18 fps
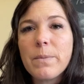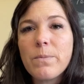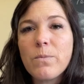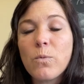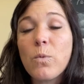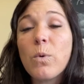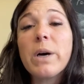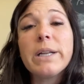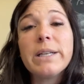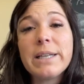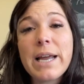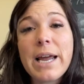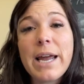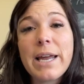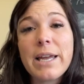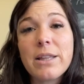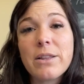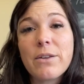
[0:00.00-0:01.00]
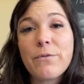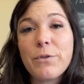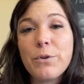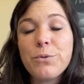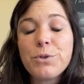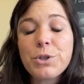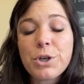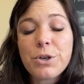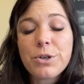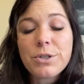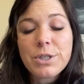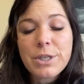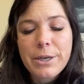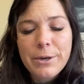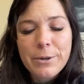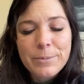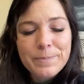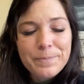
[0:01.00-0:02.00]
one day in the future.
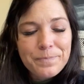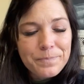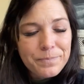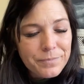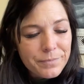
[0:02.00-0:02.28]
So,